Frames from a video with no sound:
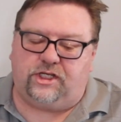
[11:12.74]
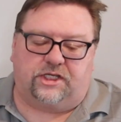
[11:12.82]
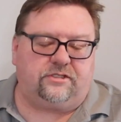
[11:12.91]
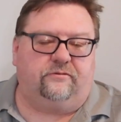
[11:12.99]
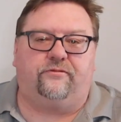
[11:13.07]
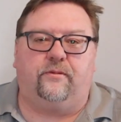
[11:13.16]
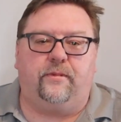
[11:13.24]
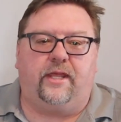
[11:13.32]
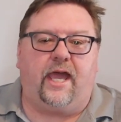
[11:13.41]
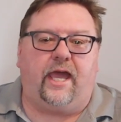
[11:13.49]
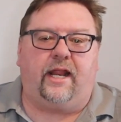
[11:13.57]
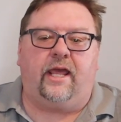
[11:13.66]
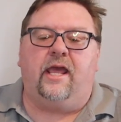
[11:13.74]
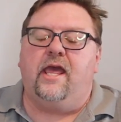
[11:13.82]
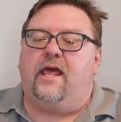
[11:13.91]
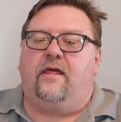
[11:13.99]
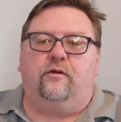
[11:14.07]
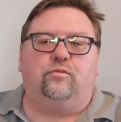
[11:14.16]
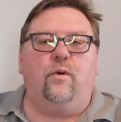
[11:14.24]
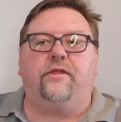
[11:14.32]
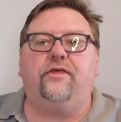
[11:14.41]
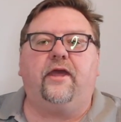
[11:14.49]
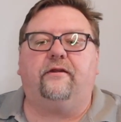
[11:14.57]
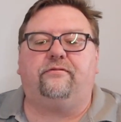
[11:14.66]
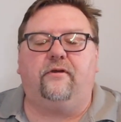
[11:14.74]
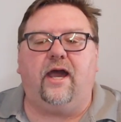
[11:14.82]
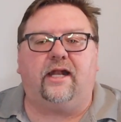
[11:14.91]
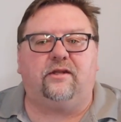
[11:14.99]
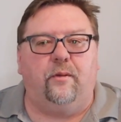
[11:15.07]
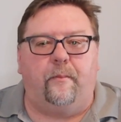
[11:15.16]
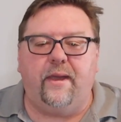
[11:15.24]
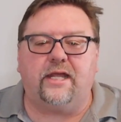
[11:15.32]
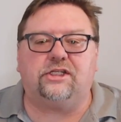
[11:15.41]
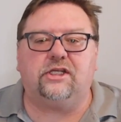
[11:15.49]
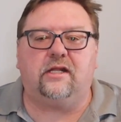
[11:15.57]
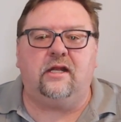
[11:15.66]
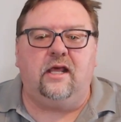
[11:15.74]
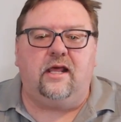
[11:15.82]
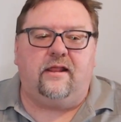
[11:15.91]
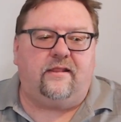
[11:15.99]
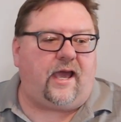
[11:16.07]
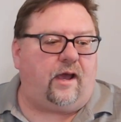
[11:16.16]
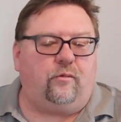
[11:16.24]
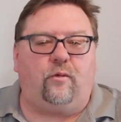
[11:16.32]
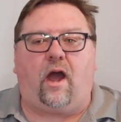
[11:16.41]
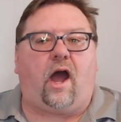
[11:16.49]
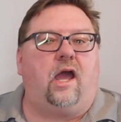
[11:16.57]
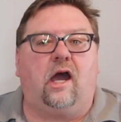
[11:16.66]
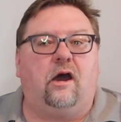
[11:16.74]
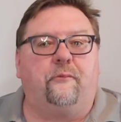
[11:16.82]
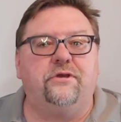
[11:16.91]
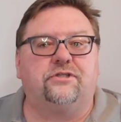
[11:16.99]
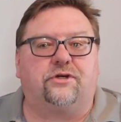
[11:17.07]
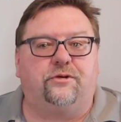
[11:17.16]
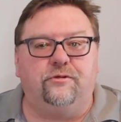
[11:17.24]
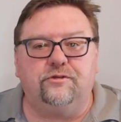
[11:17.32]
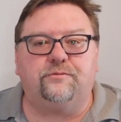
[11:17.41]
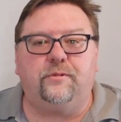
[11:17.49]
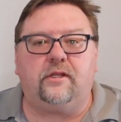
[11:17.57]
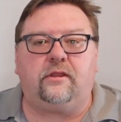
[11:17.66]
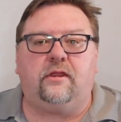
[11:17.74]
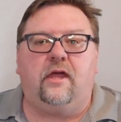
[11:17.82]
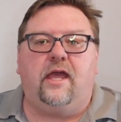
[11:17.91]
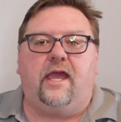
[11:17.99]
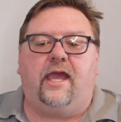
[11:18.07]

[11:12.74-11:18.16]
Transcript: Justin from The Edit. There's one thing I forgot to mention that I always cruise with,